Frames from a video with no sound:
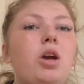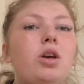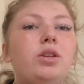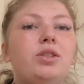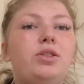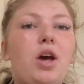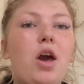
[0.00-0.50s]

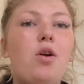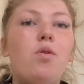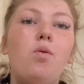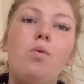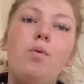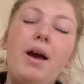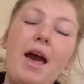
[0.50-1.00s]

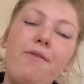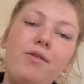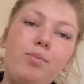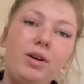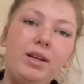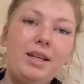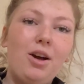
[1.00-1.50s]
So
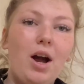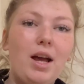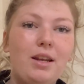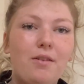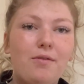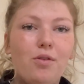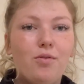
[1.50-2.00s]
everybody
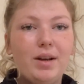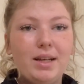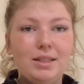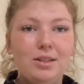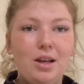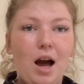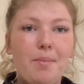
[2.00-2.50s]
kind of
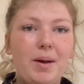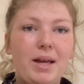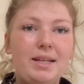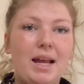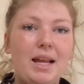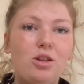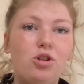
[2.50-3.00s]
rings up,
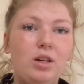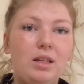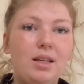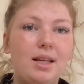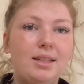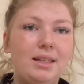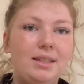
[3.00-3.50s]
and then she
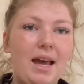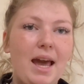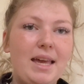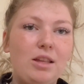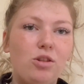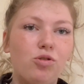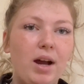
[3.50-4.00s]
does a
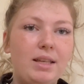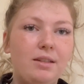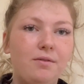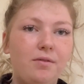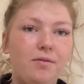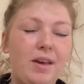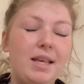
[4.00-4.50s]
day and tries
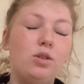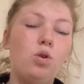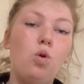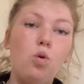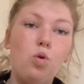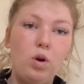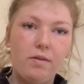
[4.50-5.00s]
and fits
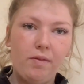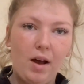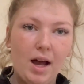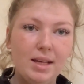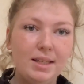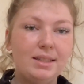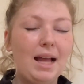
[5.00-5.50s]
all of
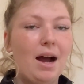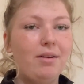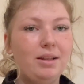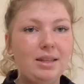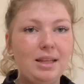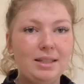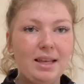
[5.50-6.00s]
us down
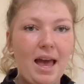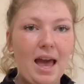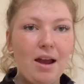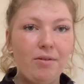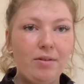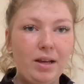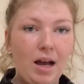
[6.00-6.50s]
in this
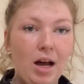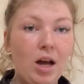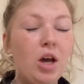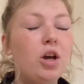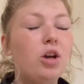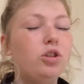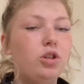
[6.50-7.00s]
area
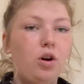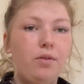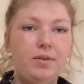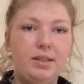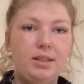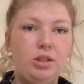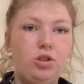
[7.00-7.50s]
to
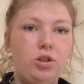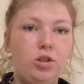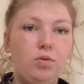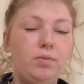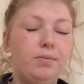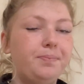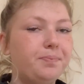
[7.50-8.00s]
obviously
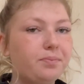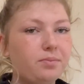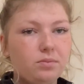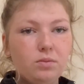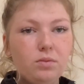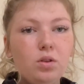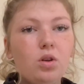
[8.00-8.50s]
do
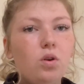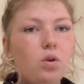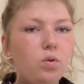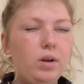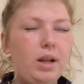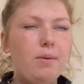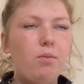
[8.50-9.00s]

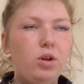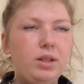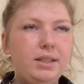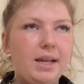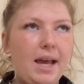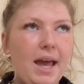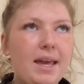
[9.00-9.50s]
all in
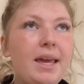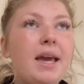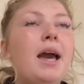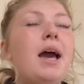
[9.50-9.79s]
one day.